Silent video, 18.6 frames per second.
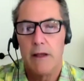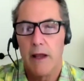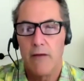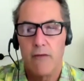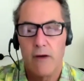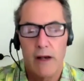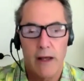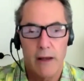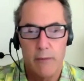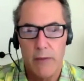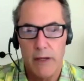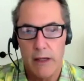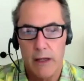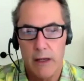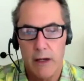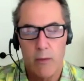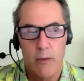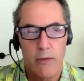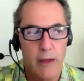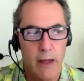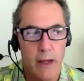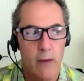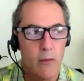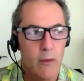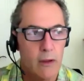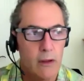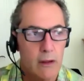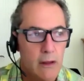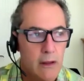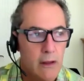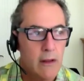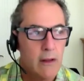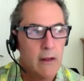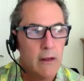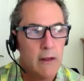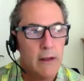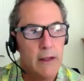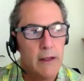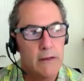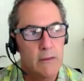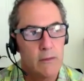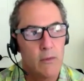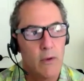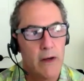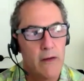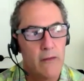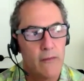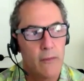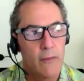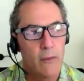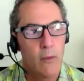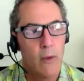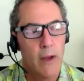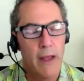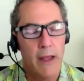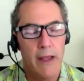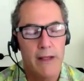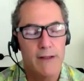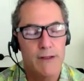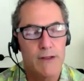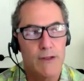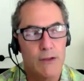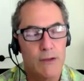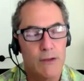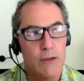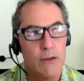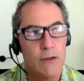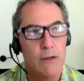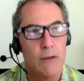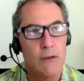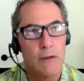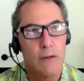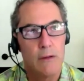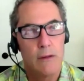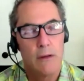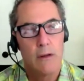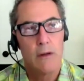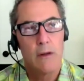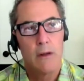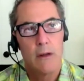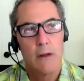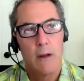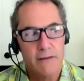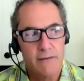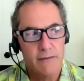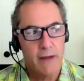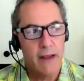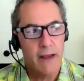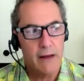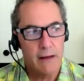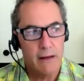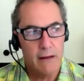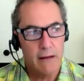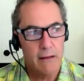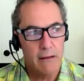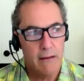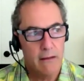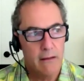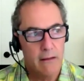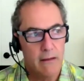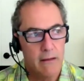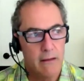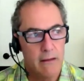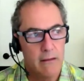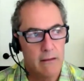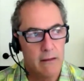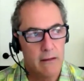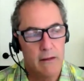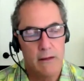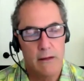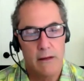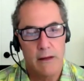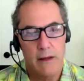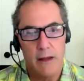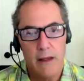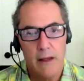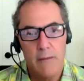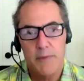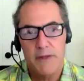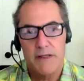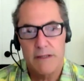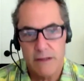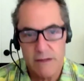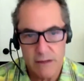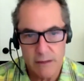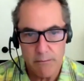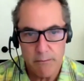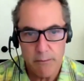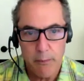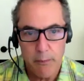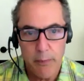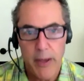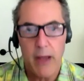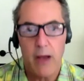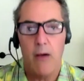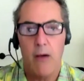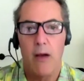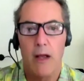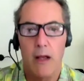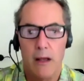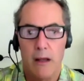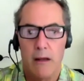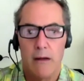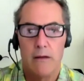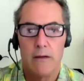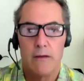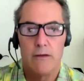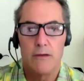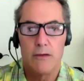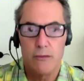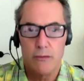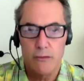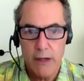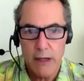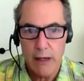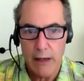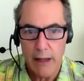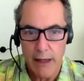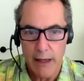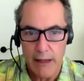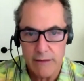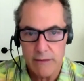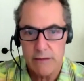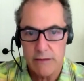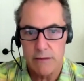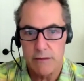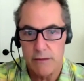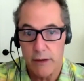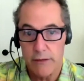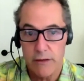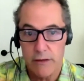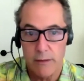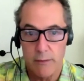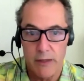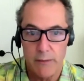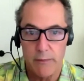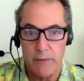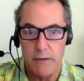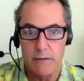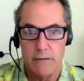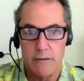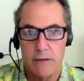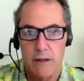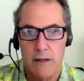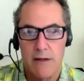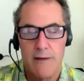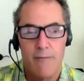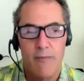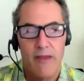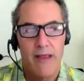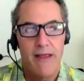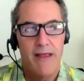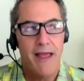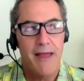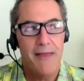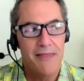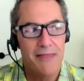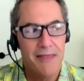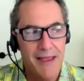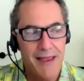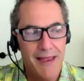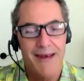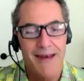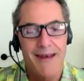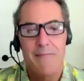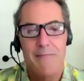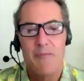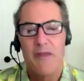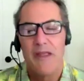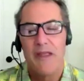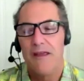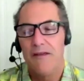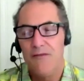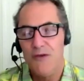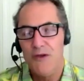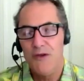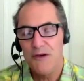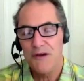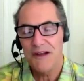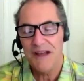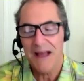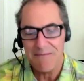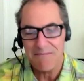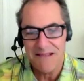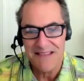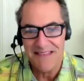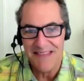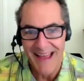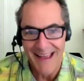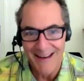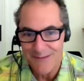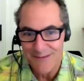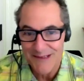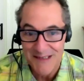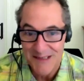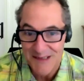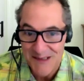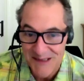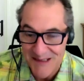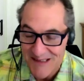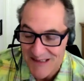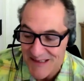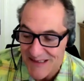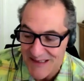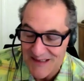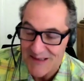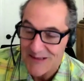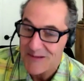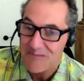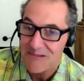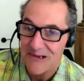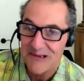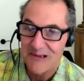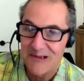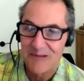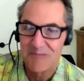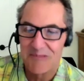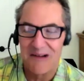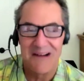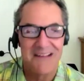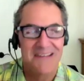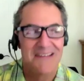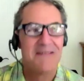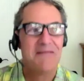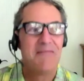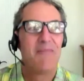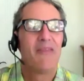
every line beginning with I will, is a wonderful way to activate the impetus and power to realize those commitments. And then if you couple that, which is, this is super cool part,